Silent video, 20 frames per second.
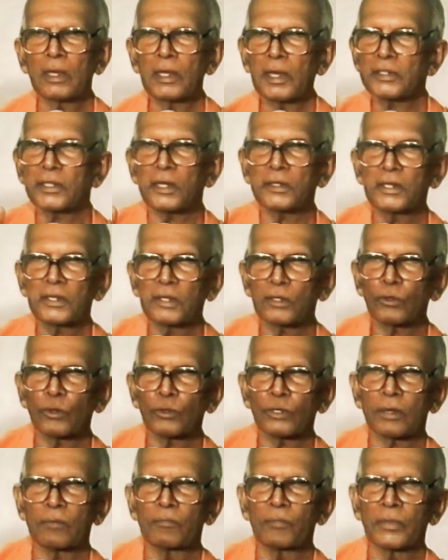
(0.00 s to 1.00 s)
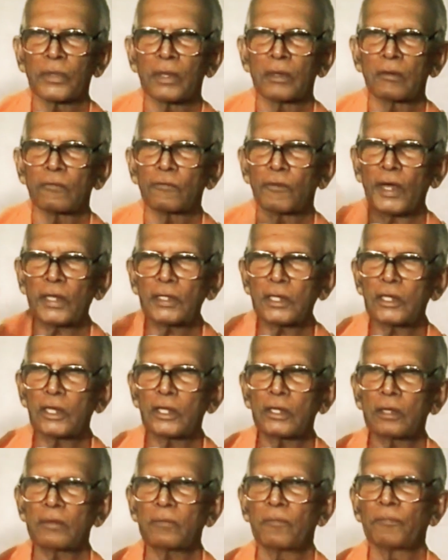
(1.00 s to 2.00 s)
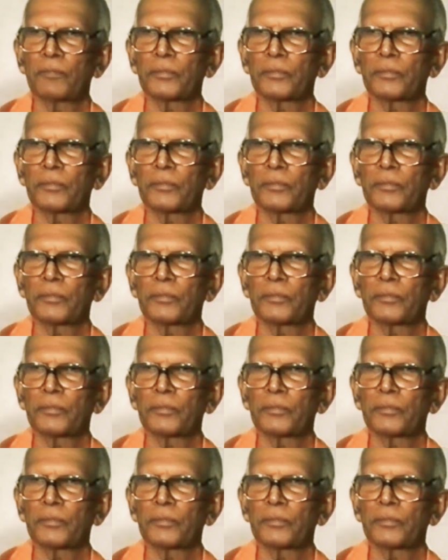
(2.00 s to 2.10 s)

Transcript: Like that he wrote. Finally,